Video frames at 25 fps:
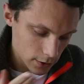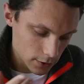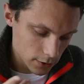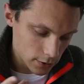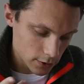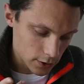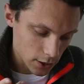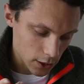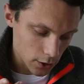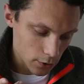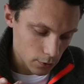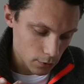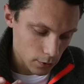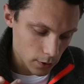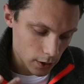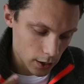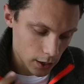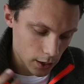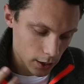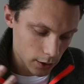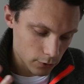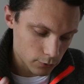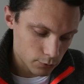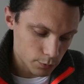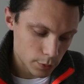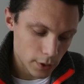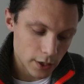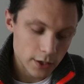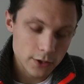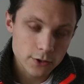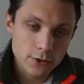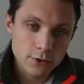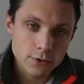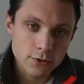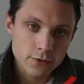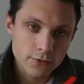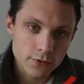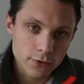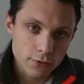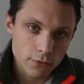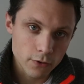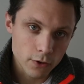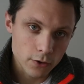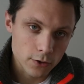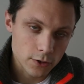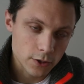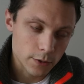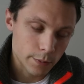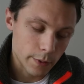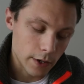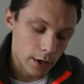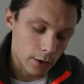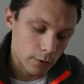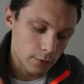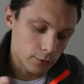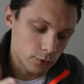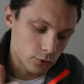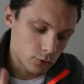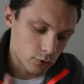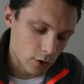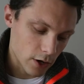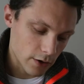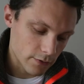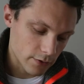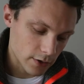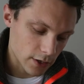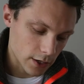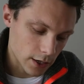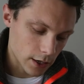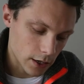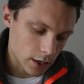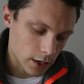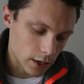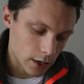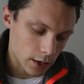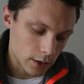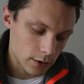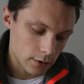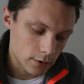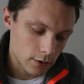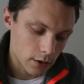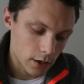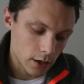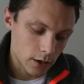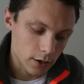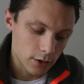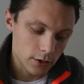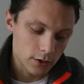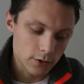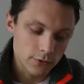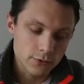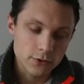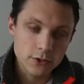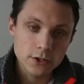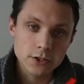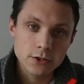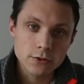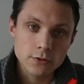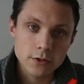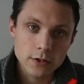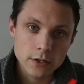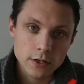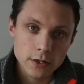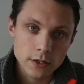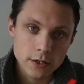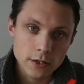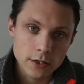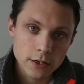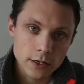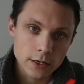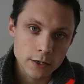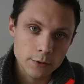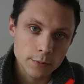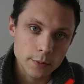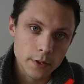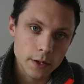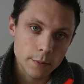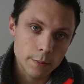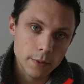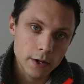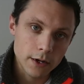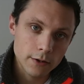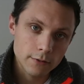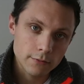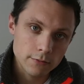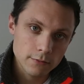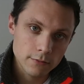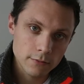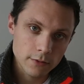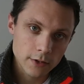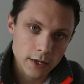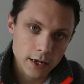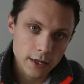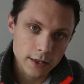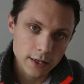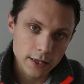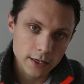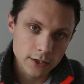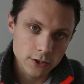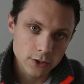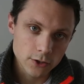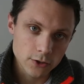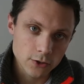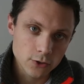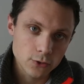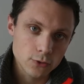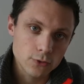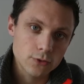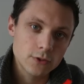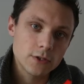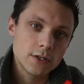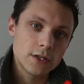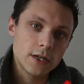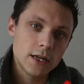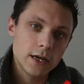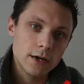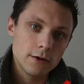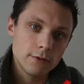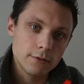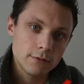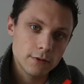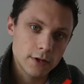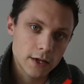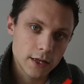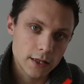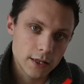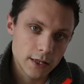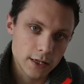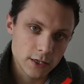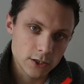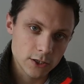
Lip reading: So I've planned doing a few vlogs about driving the car. I'm going to obviously do it a little bit about getting the engine sorted now, getting the